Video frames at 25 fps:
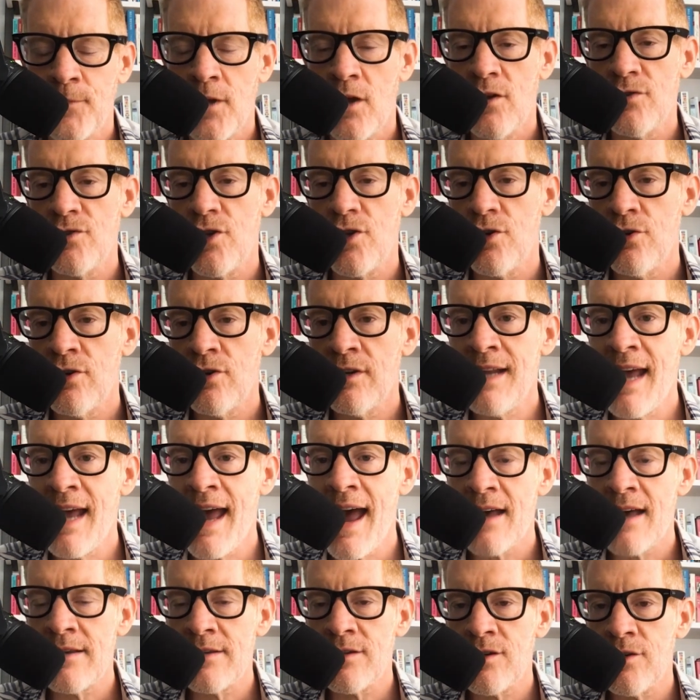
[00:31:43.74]
So you're going to
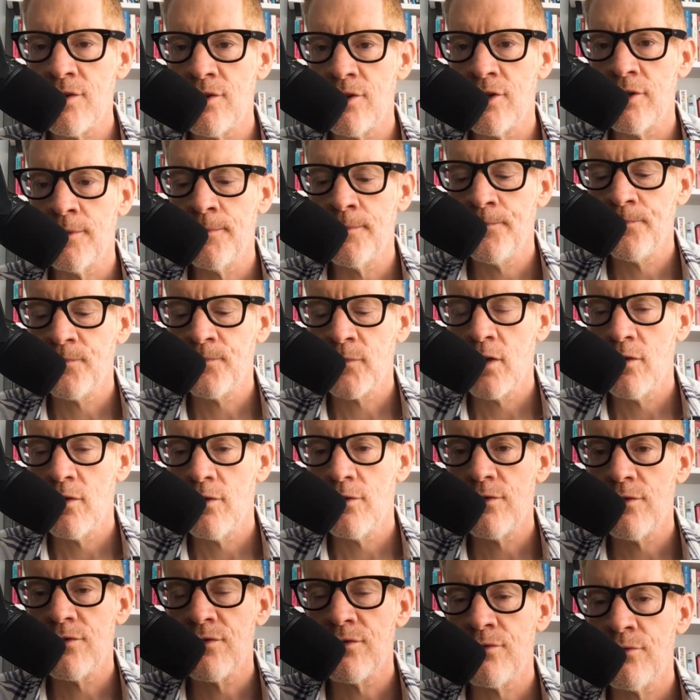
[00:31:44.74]
ask her
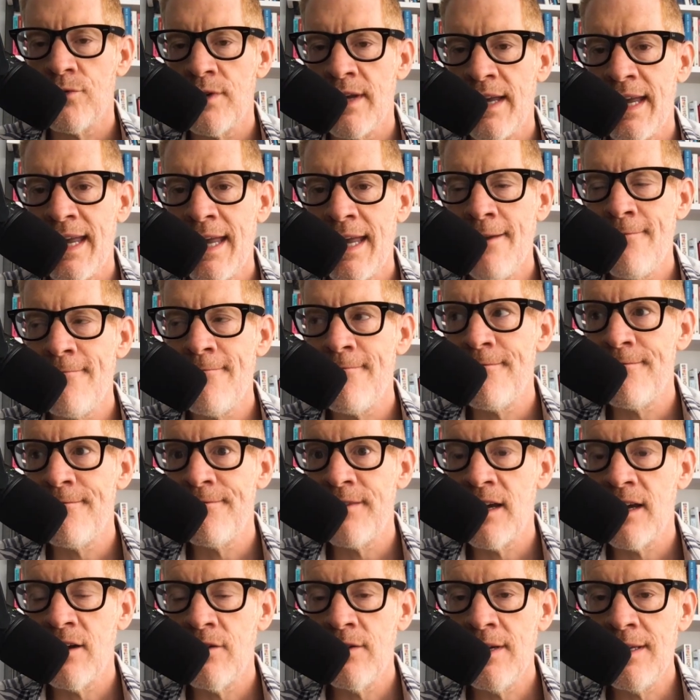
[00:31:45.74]
3
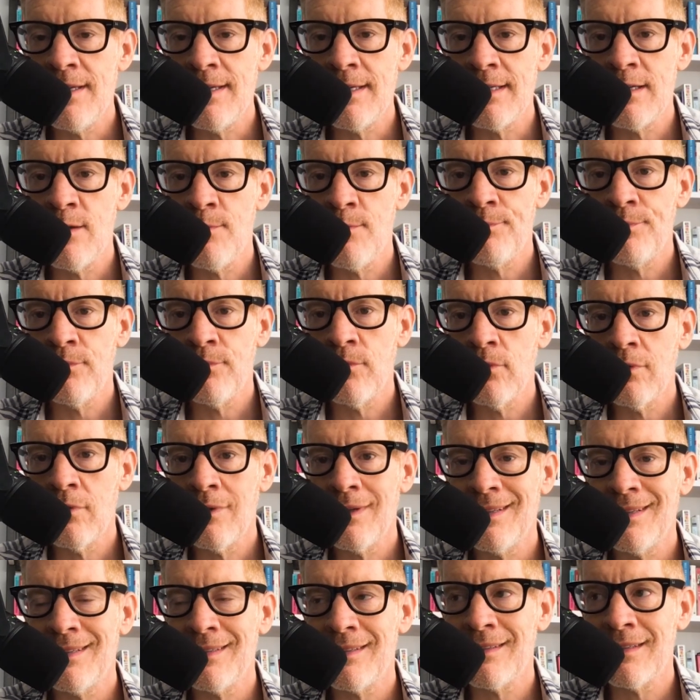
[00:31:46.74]
very simple,
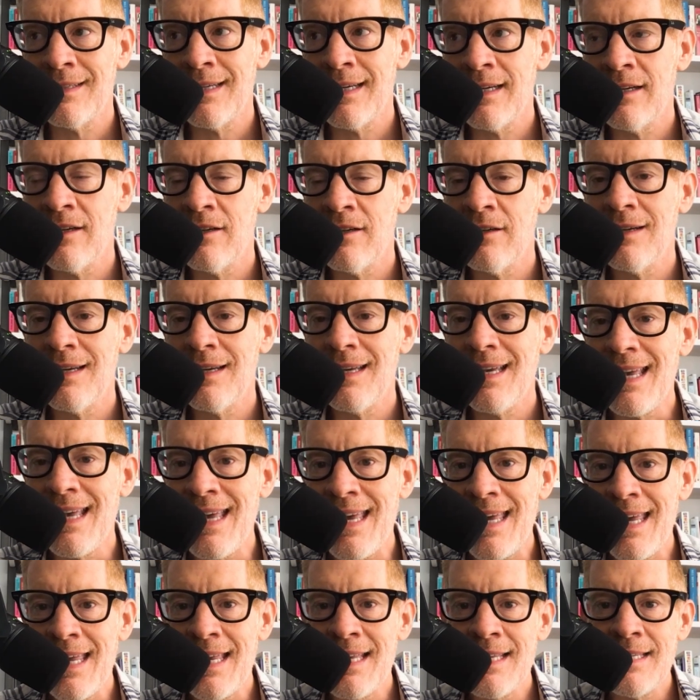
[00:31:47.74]
clear,
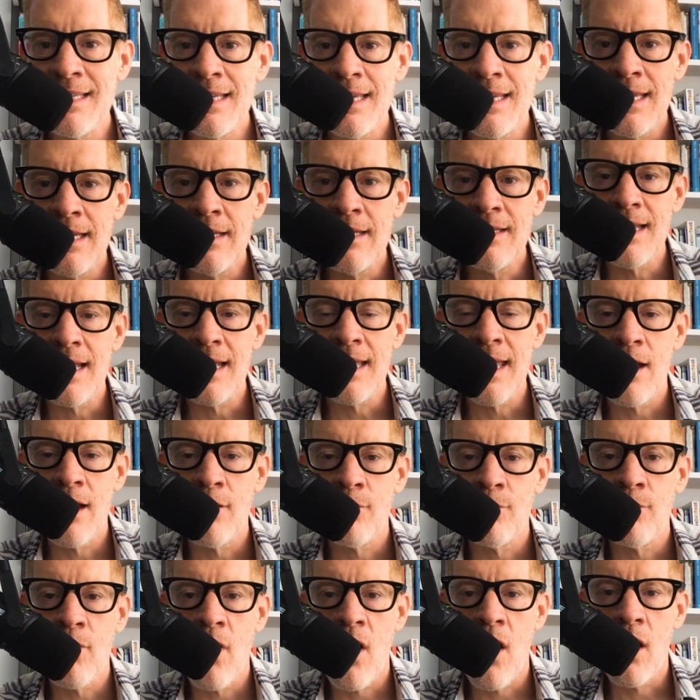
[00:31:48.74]
easy to get
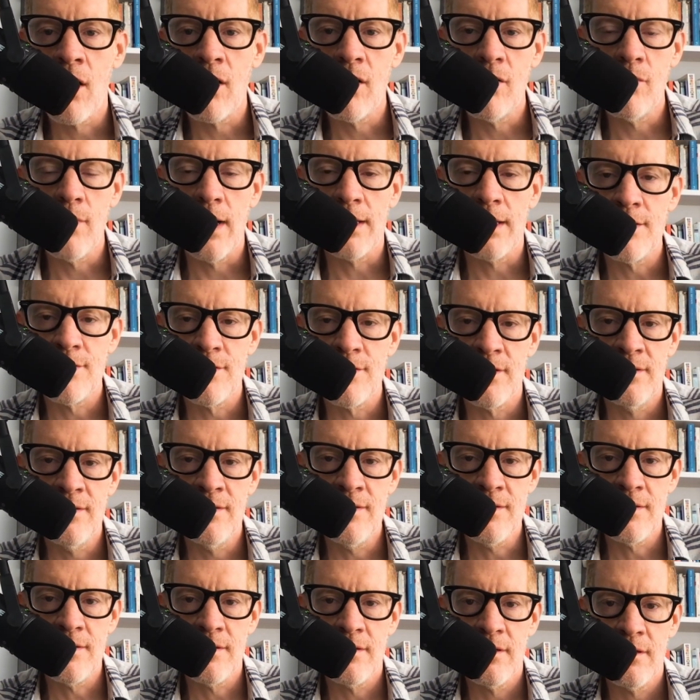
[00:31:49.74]
wrong
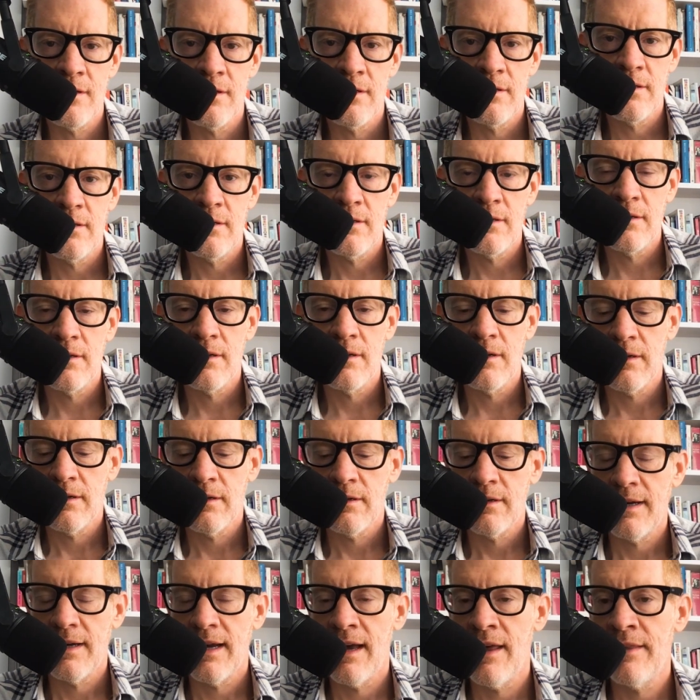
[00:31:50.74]
questions.
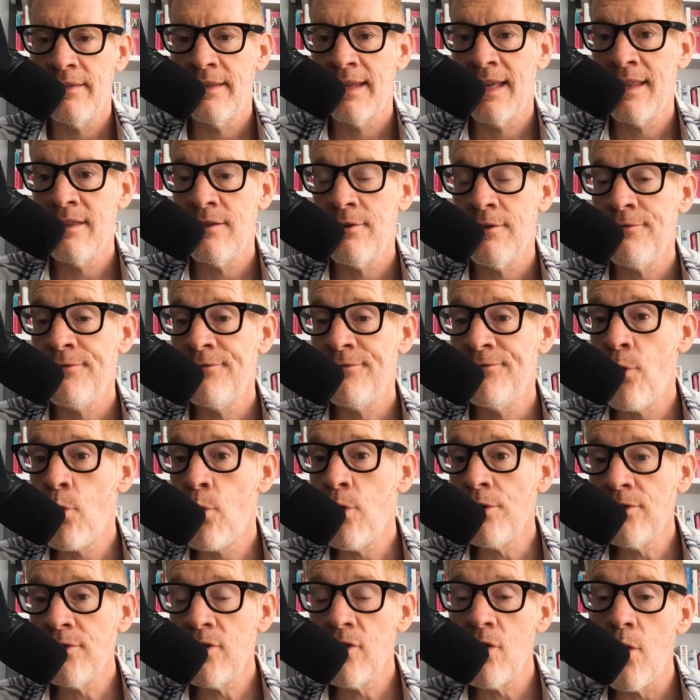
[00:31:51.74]
And then the
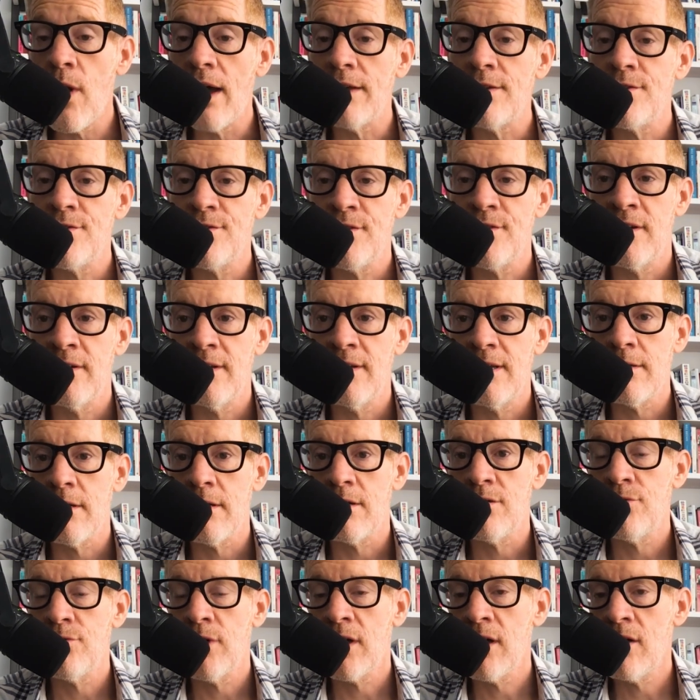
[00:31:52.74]
4th question is a
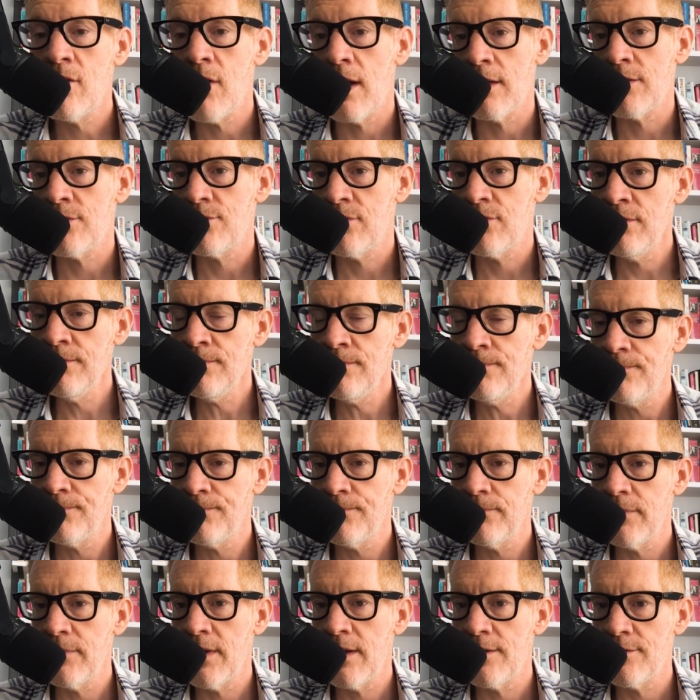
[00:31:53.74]
trick question,
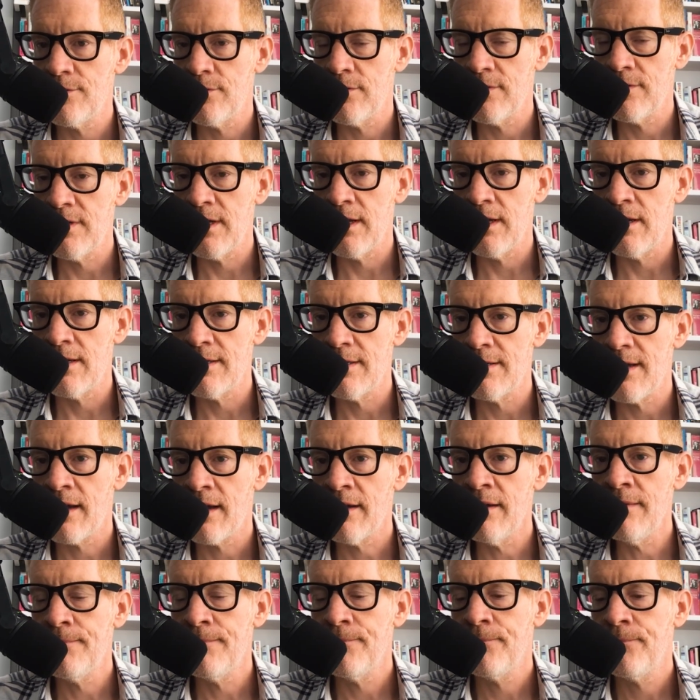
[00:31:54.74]
as you'll see in a
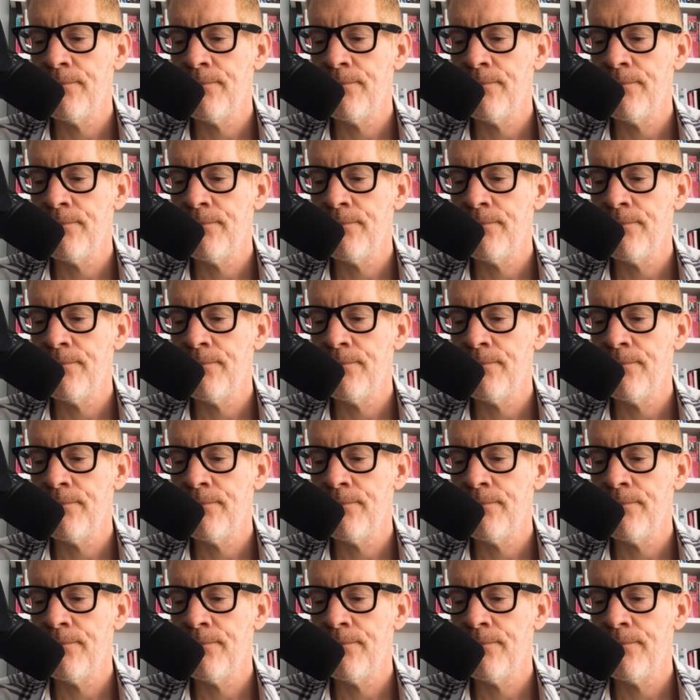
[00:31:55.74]
second.